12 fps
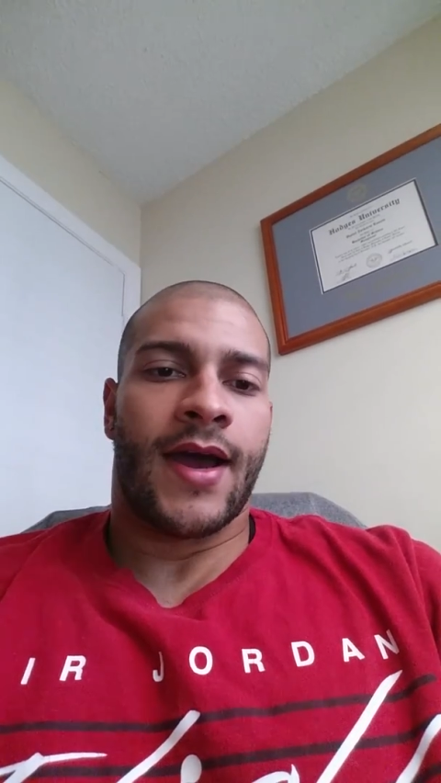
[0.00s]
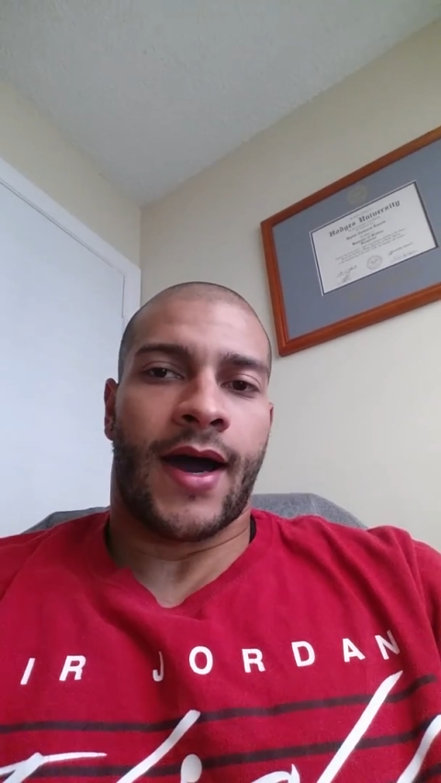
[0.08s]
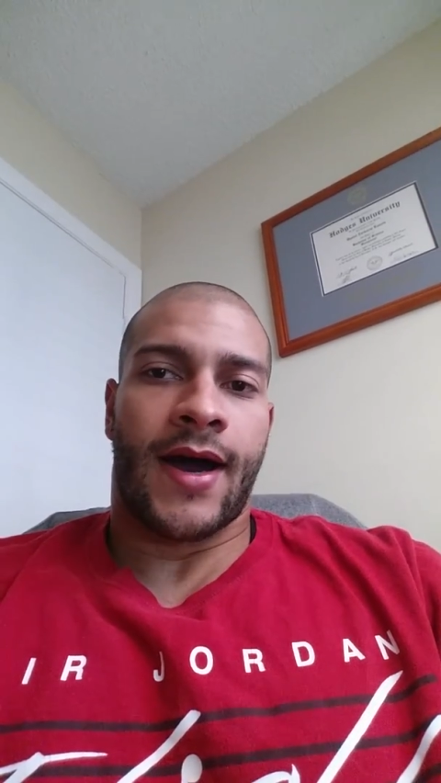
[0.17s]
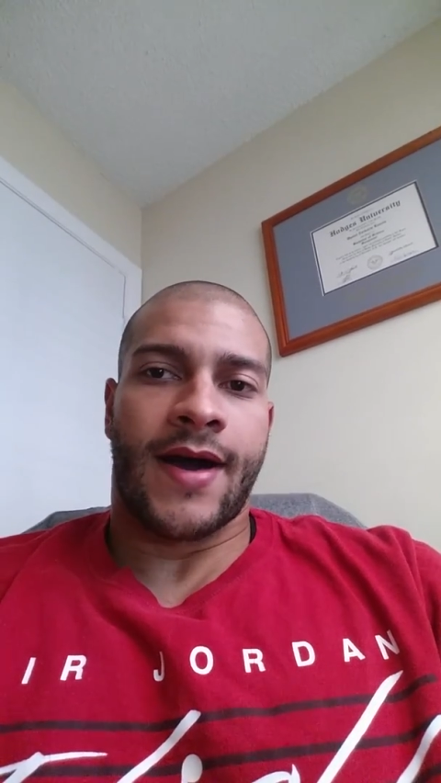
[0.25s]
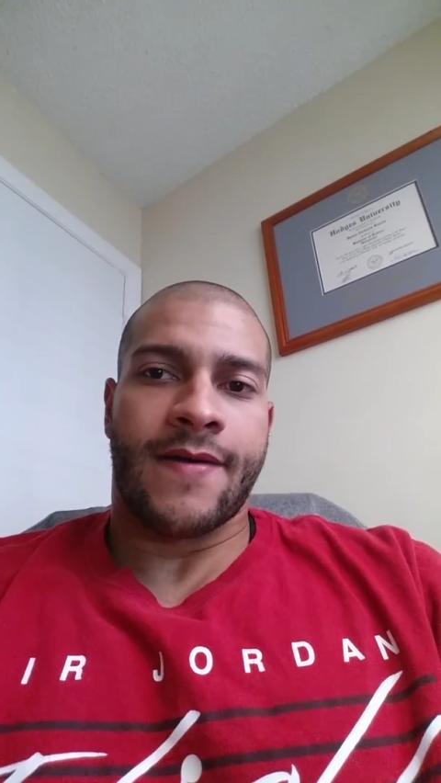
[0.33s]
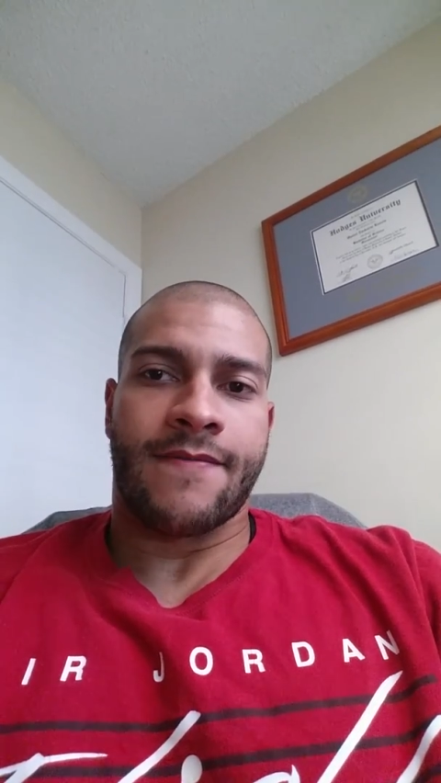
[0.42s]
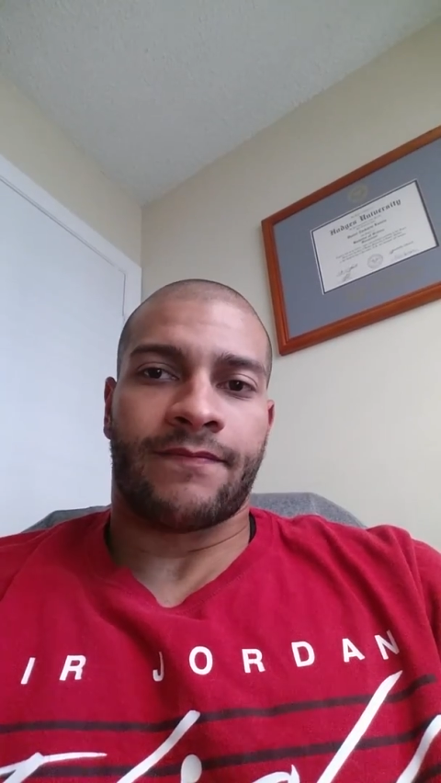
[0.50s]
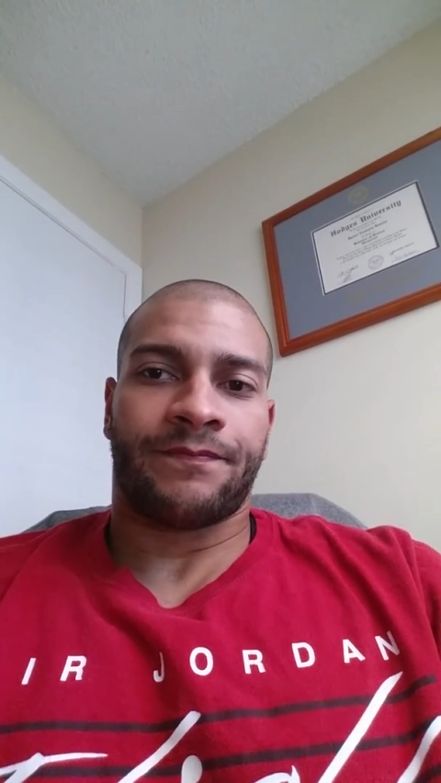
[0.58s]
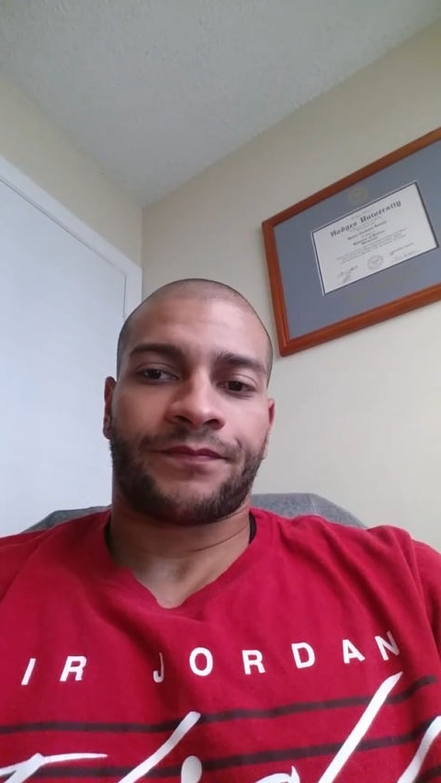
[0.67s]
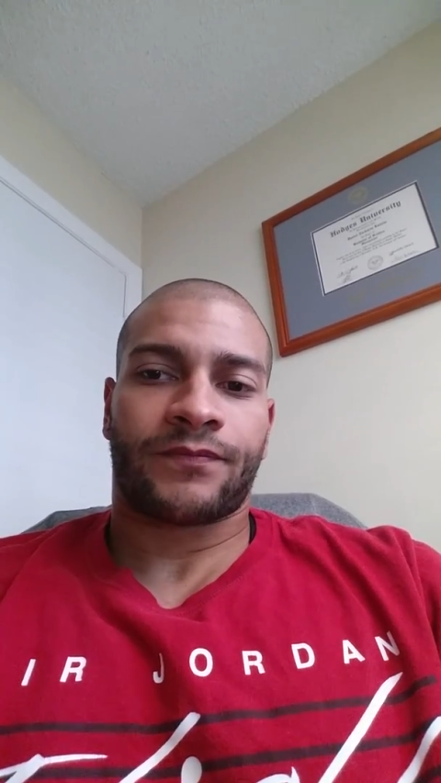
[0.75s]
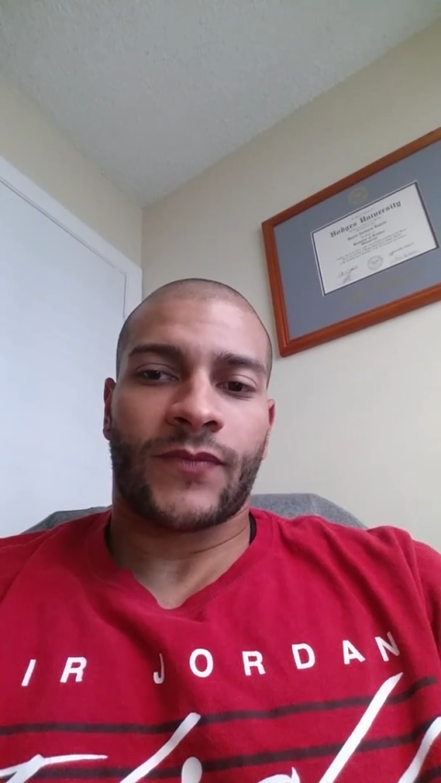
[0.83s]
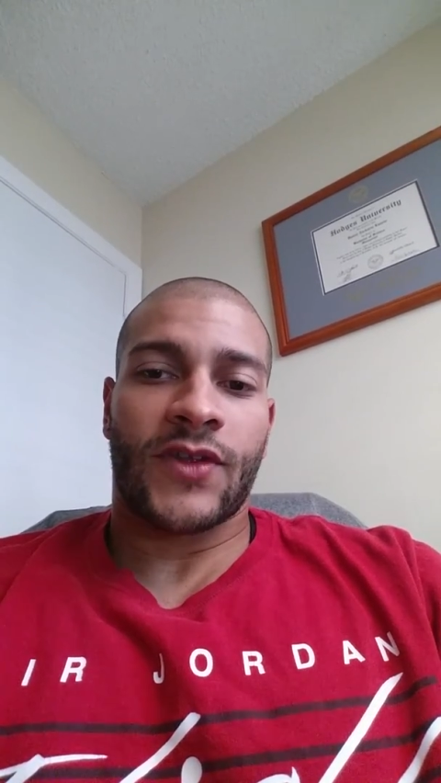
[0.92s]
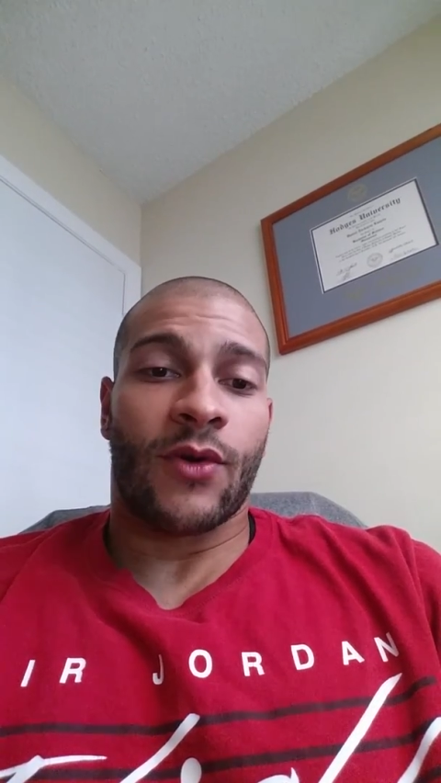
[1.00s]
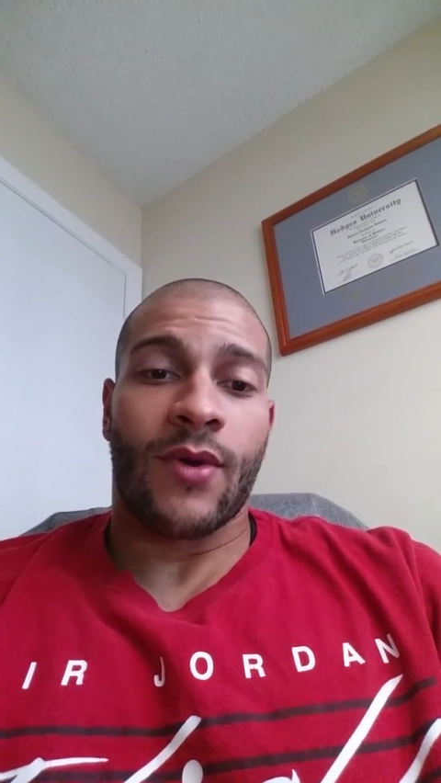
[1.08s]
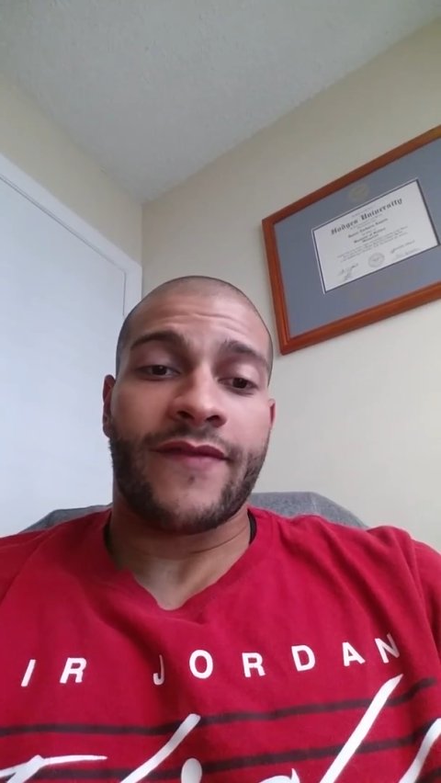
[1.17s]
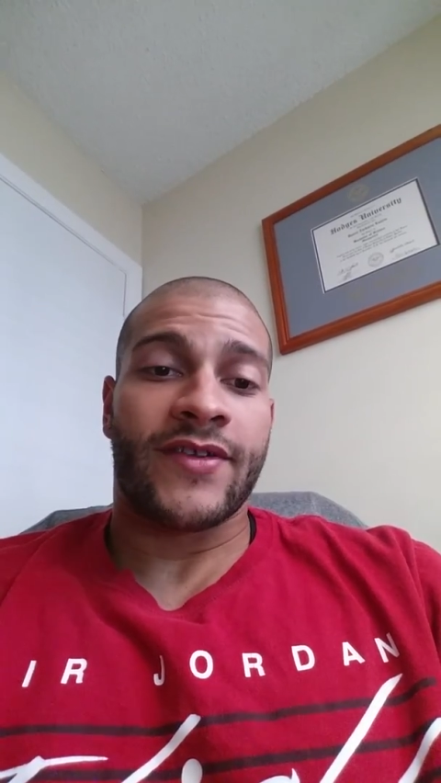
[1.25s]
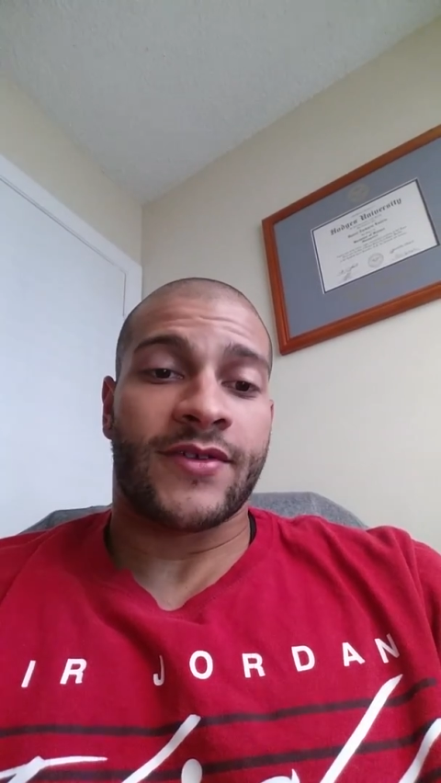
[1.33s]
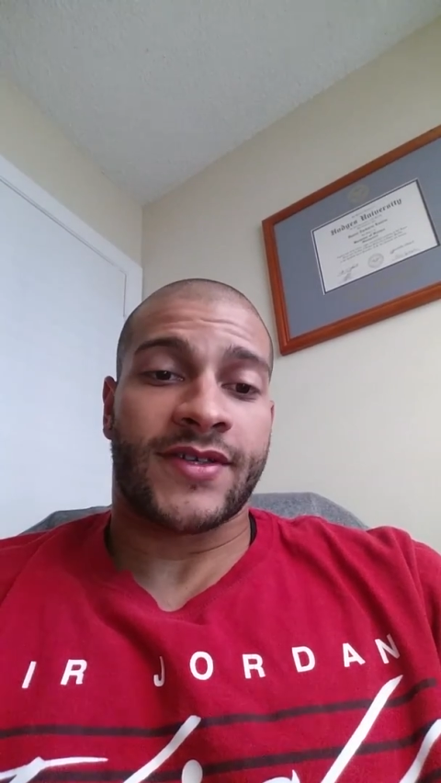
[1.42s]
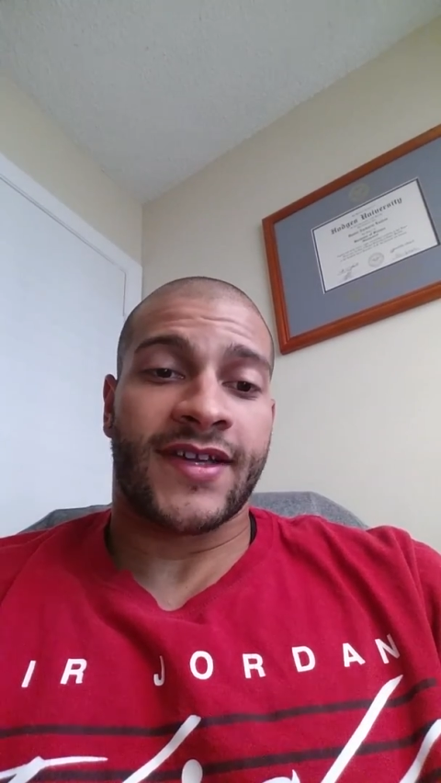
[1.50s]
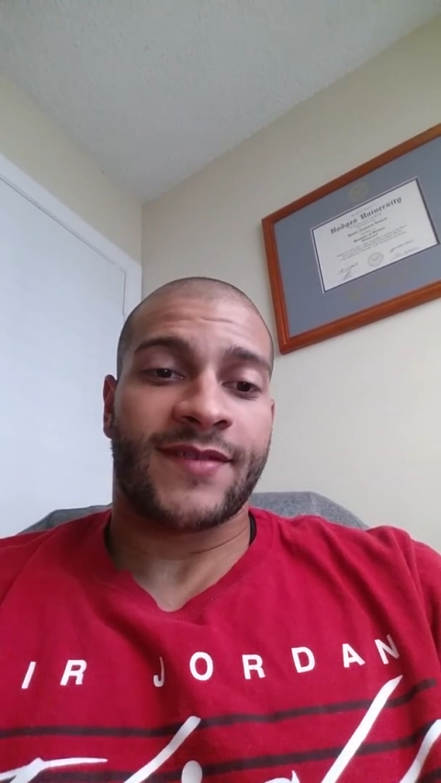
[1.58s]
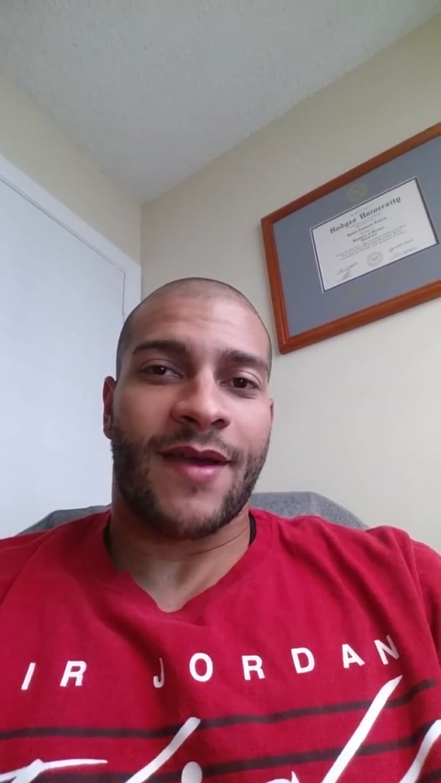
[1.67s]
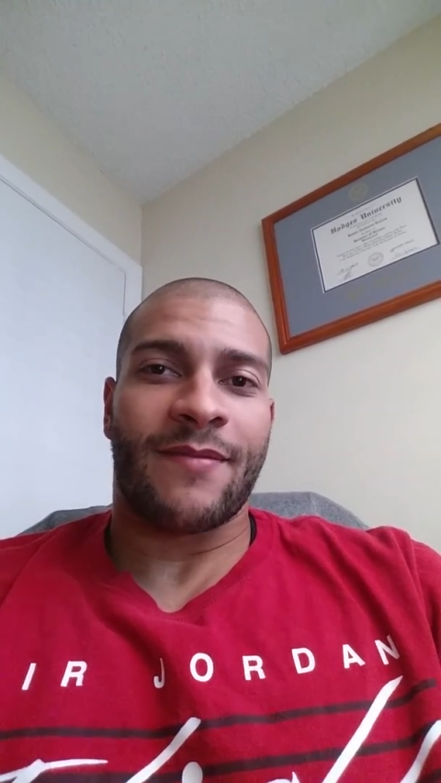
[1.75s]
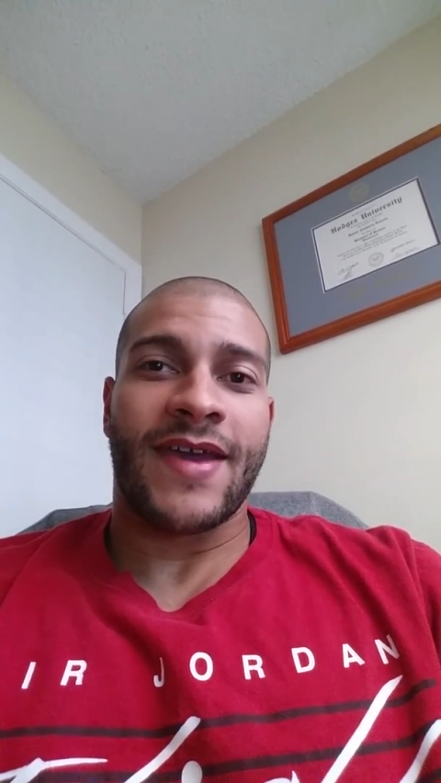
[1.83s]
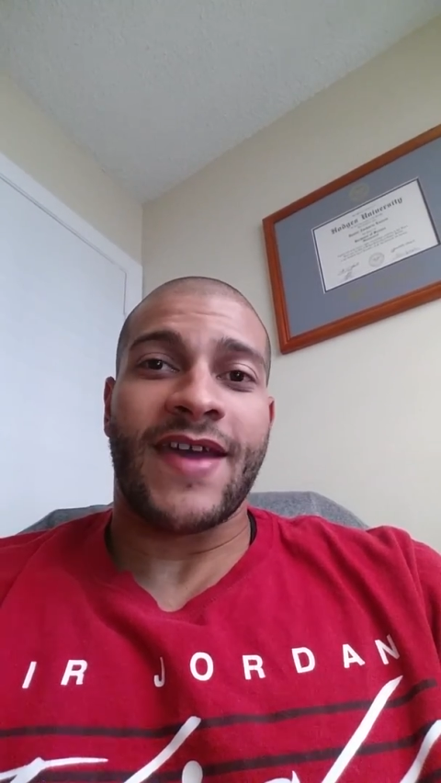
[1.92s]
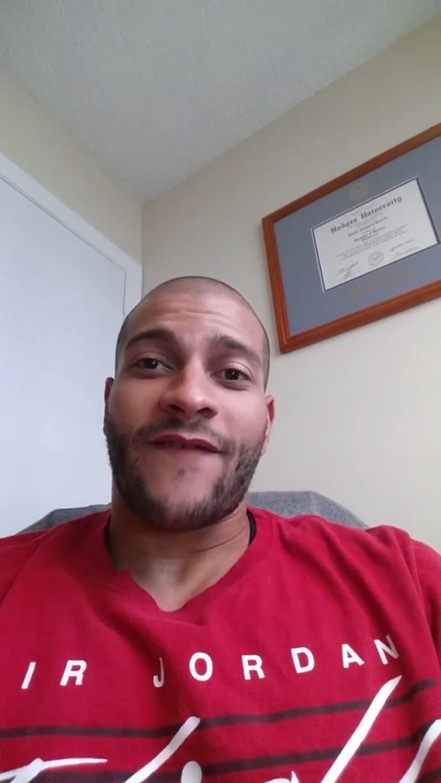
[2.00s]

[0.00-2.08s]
whatever those things may be.